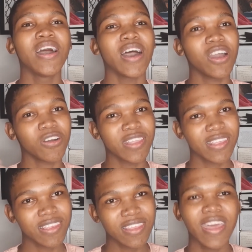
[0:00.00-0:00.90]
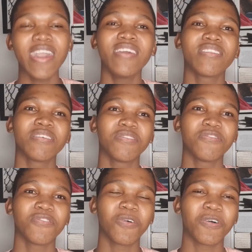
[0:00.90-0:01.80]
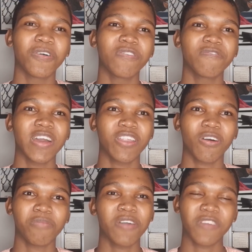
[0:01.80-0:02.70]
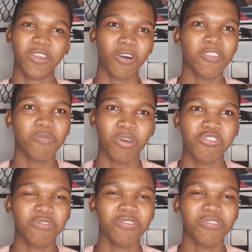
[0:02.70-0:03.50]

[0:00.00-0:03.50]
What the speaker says: I got 68 for my fine arts modules.